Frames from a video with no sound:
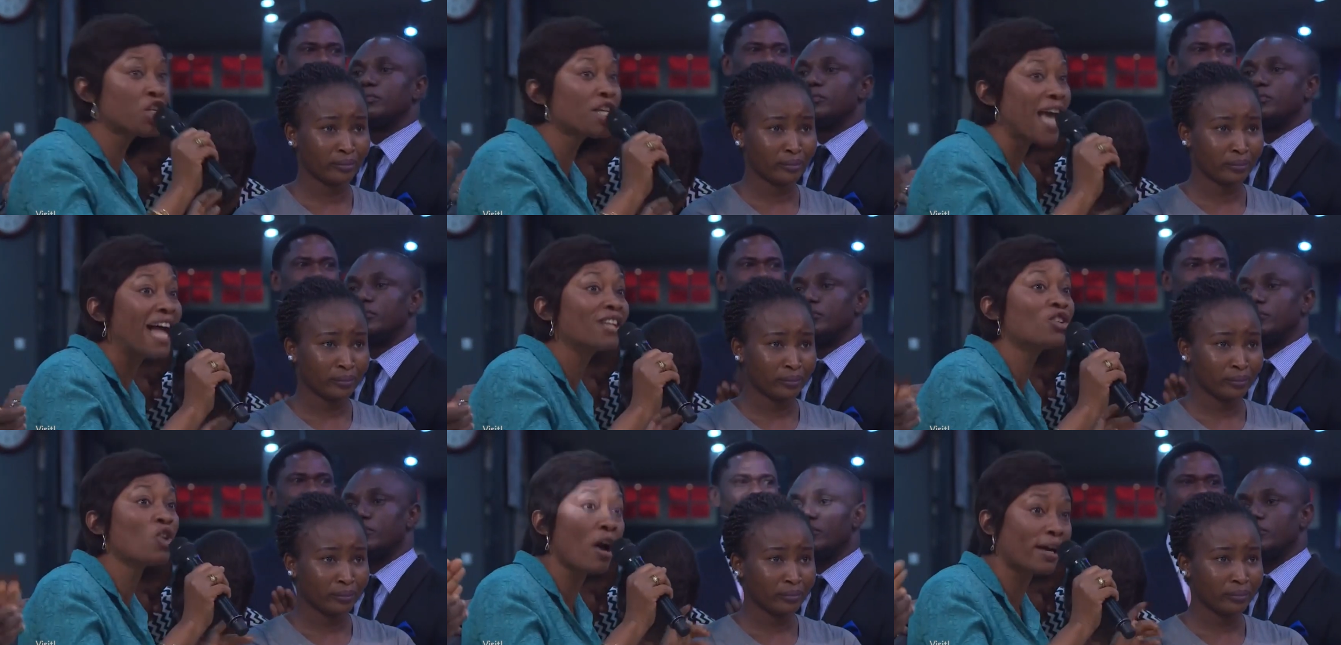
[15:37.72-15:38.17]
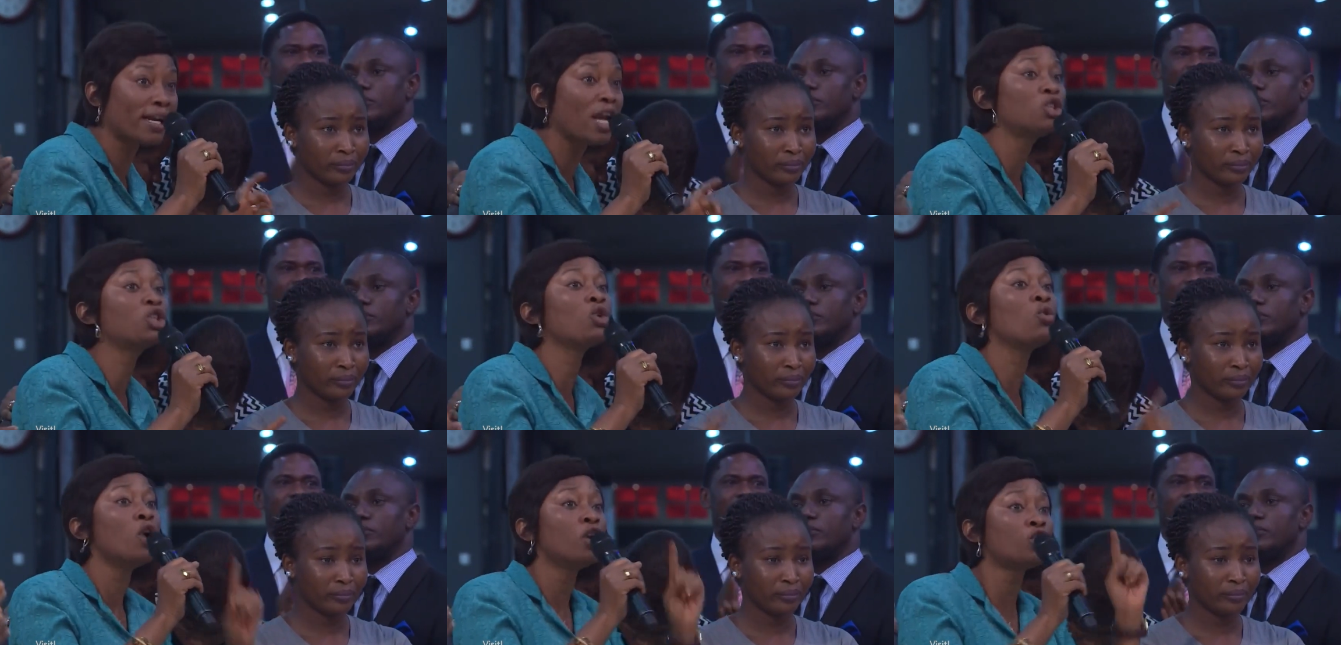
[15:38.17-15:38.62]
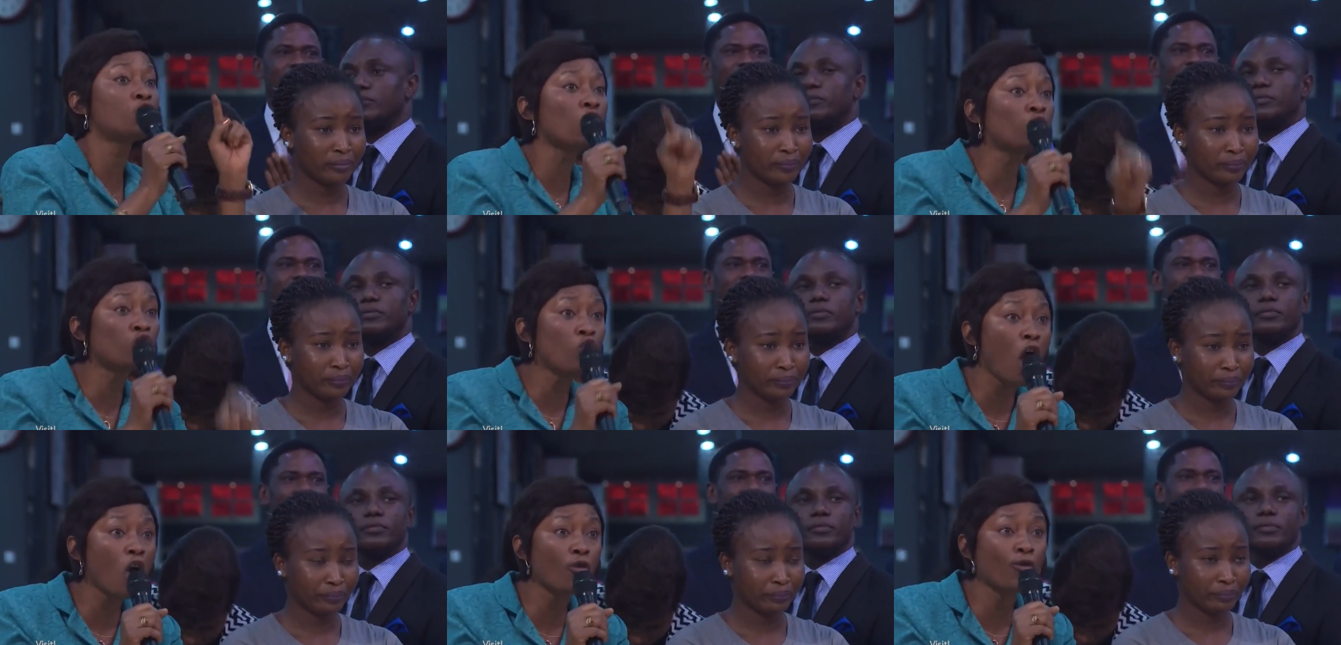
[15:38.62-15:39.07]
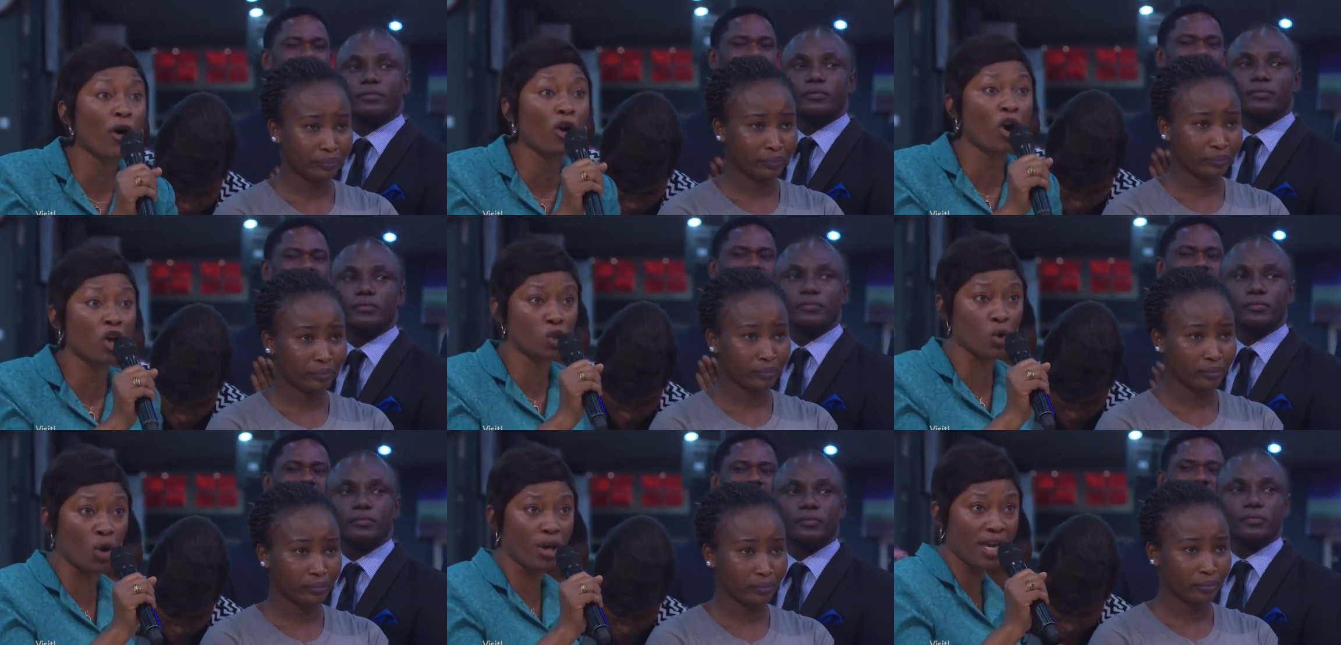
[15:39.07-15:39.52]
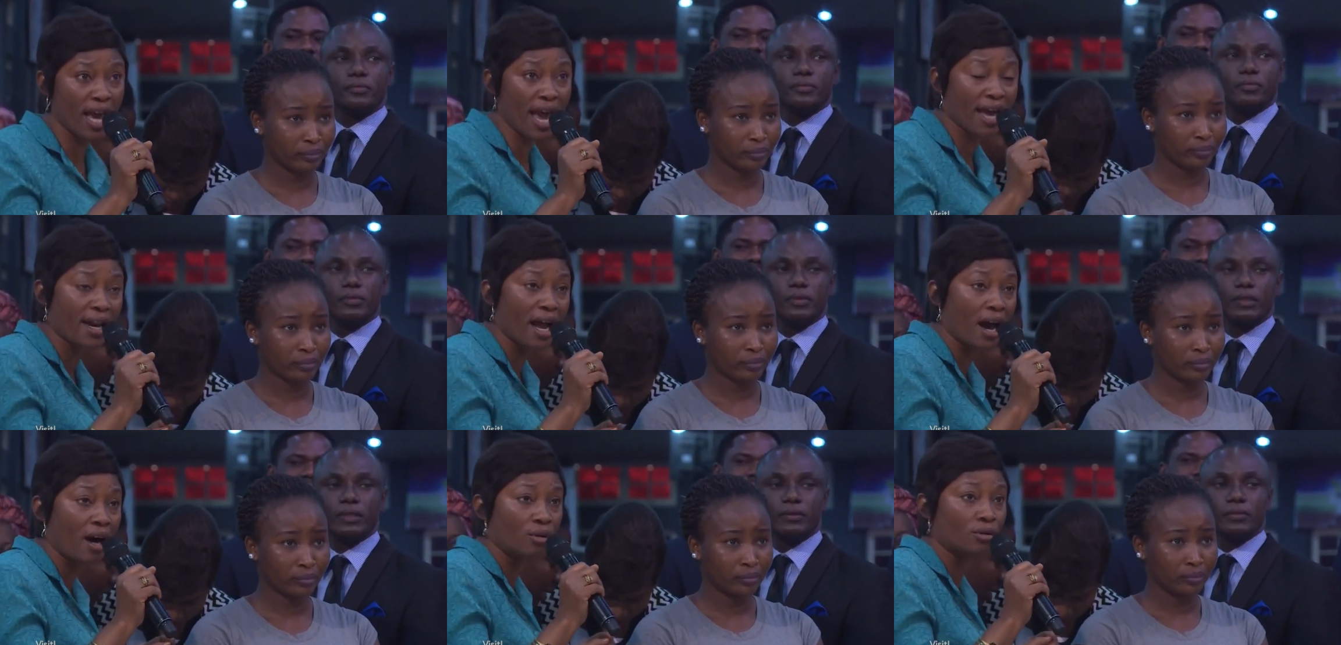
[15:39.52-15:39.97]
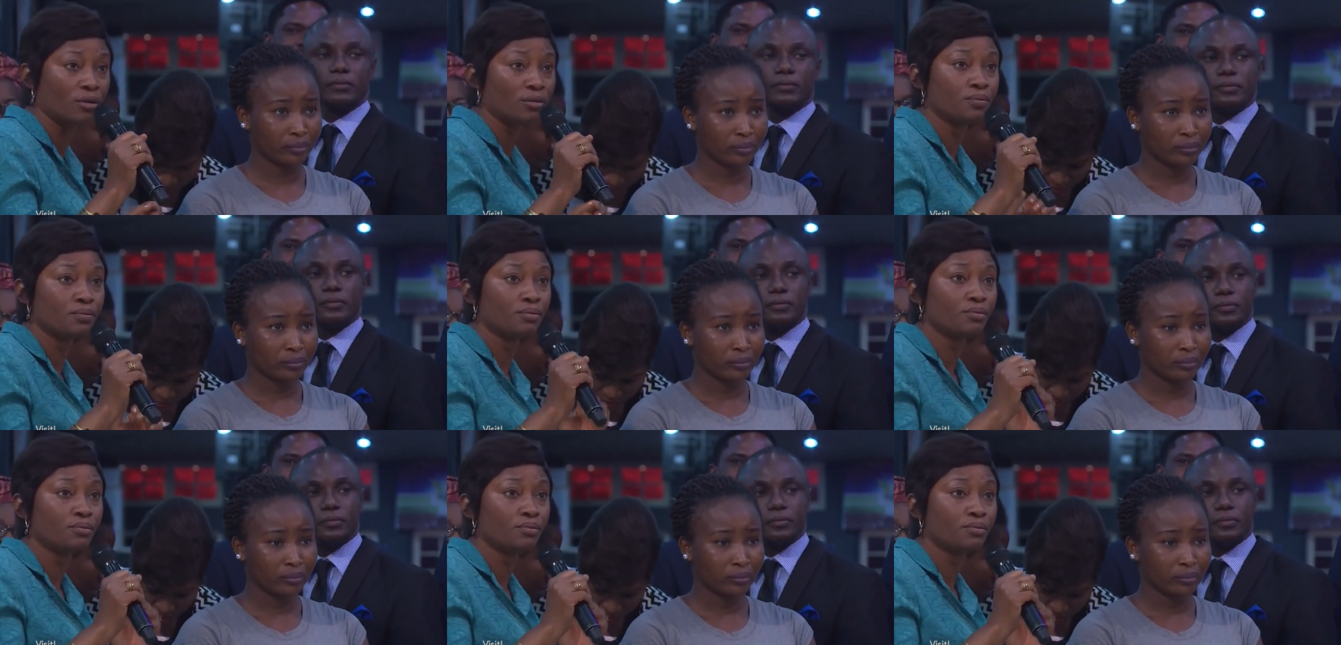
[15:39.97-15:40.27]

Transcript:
Speaker 1: it, hold it, hold it. Are you hearing her?